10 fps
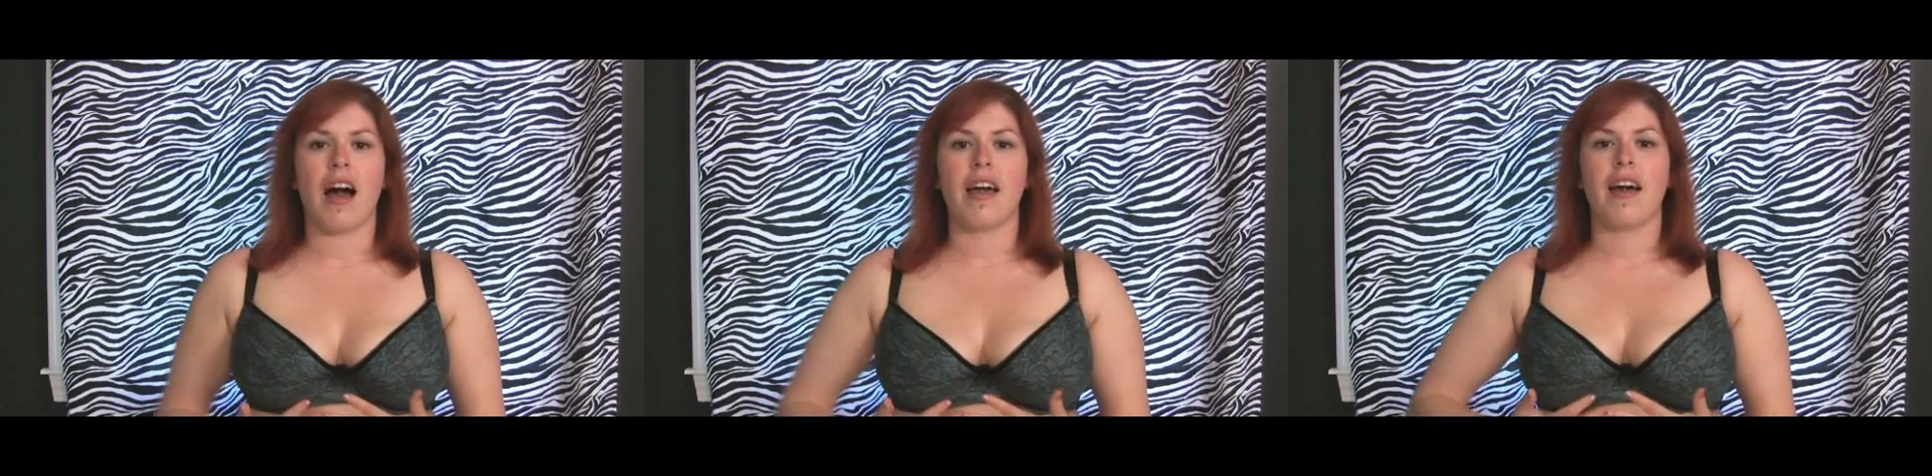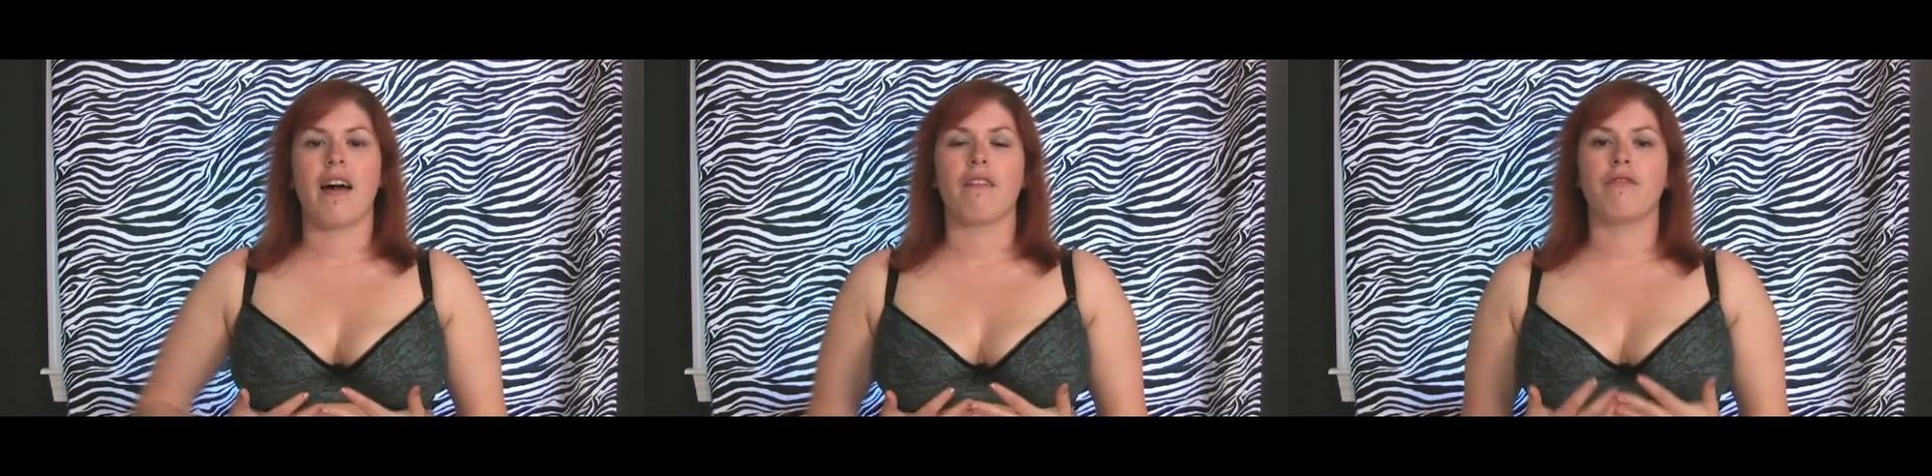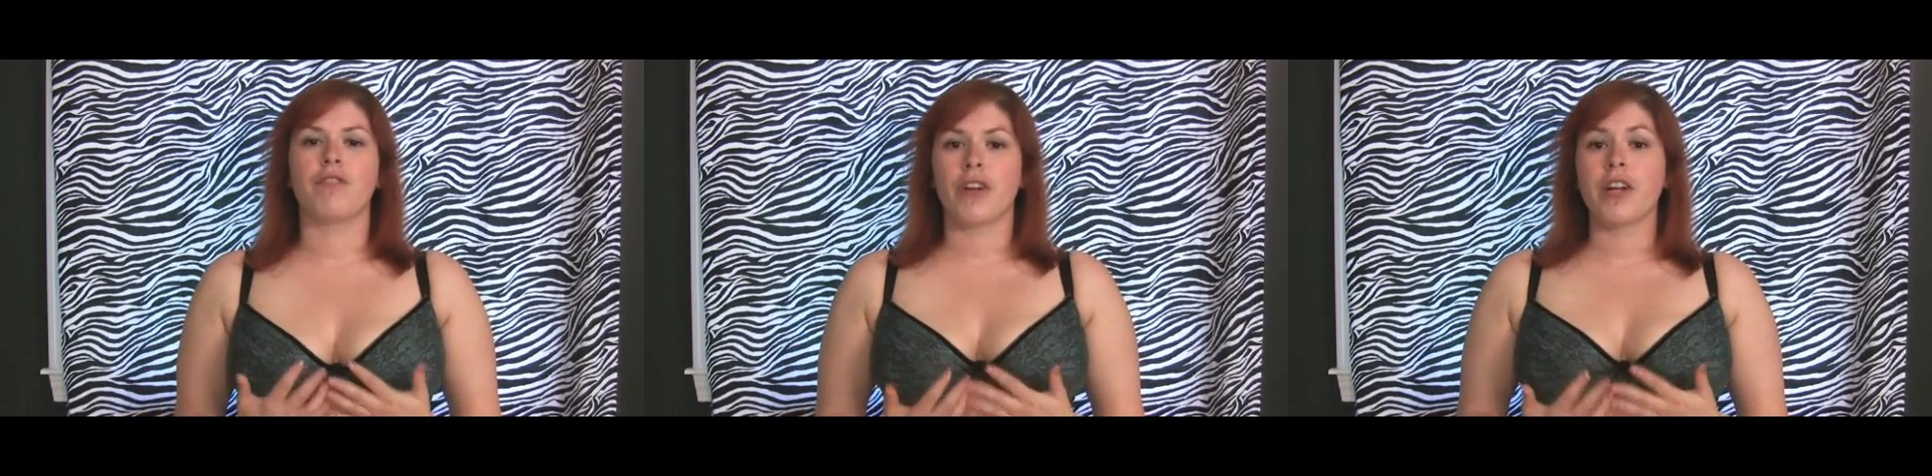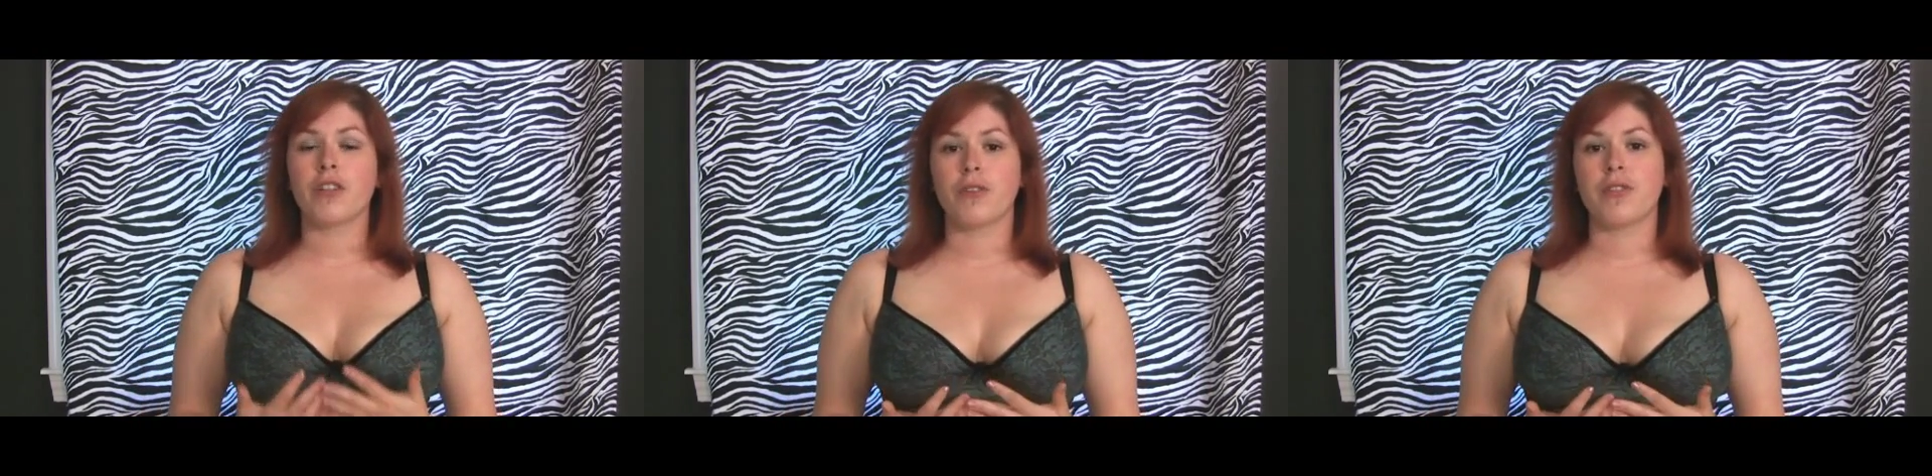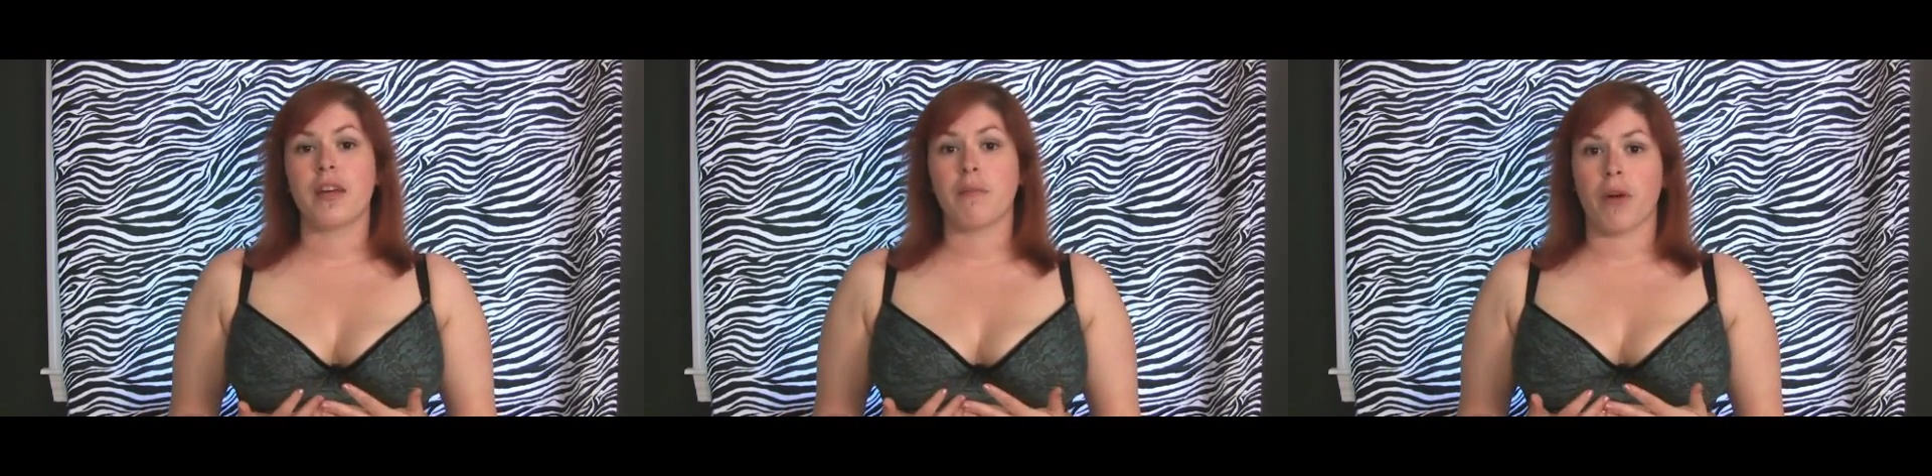I have very
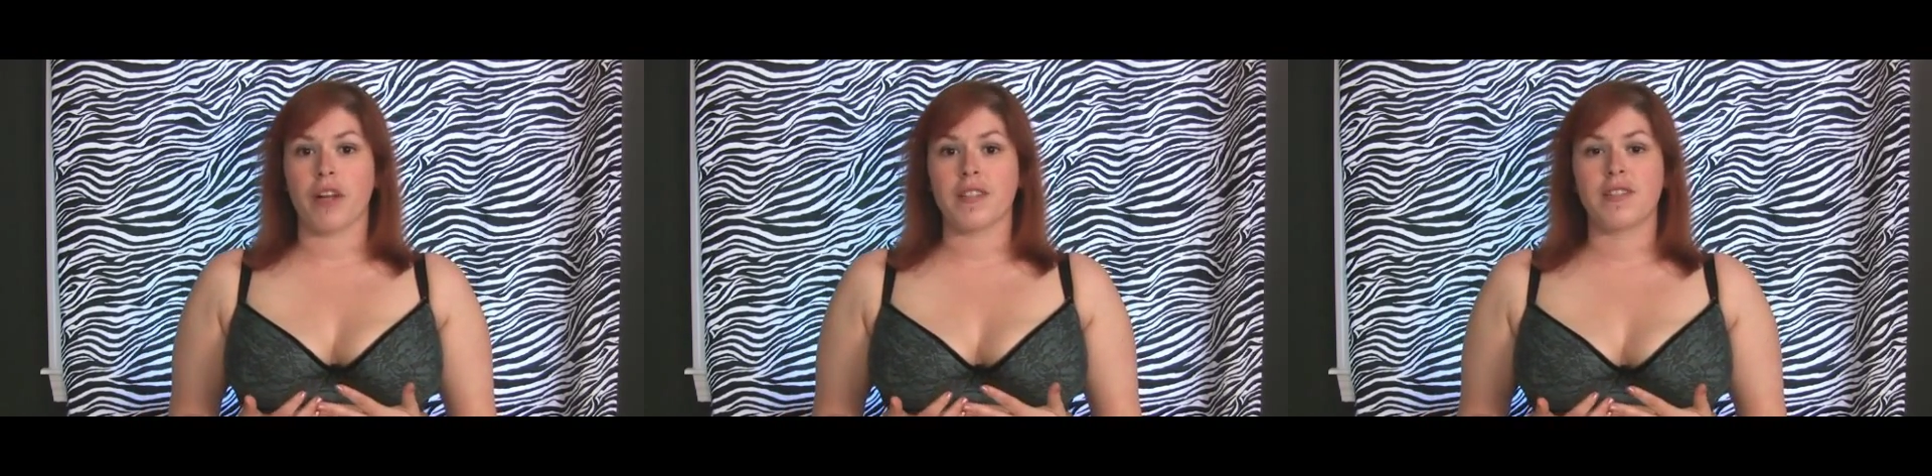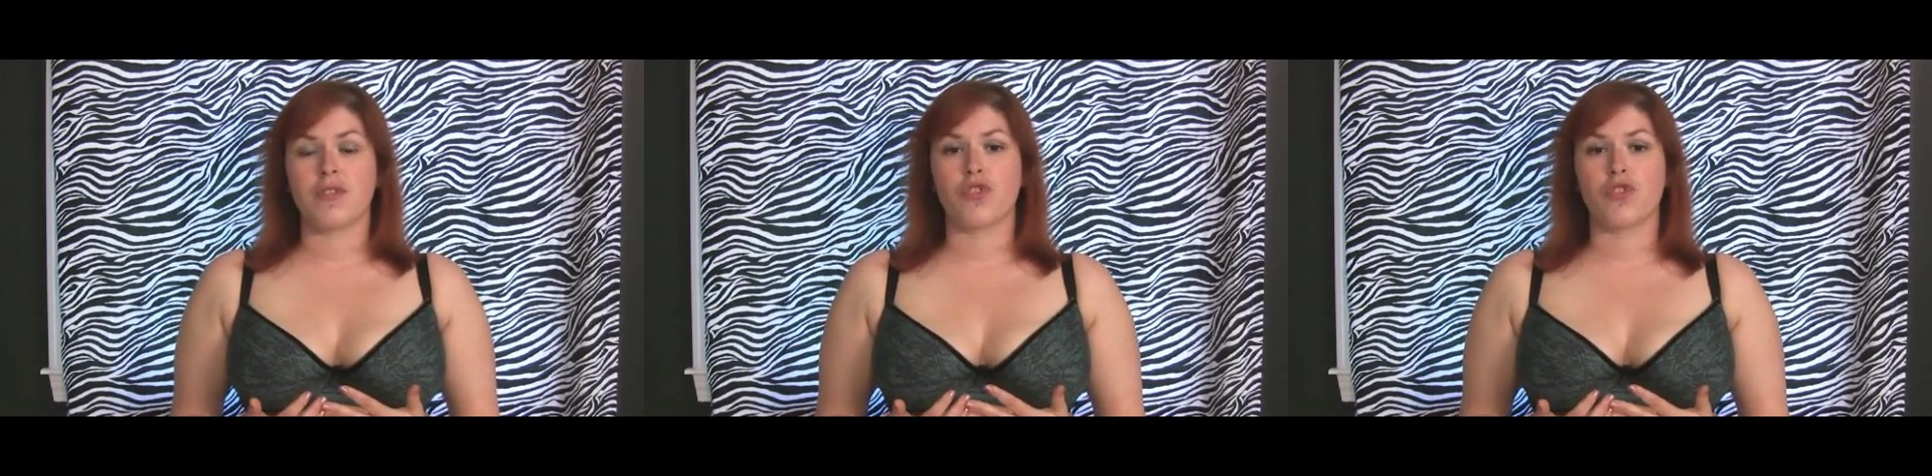close set breasts,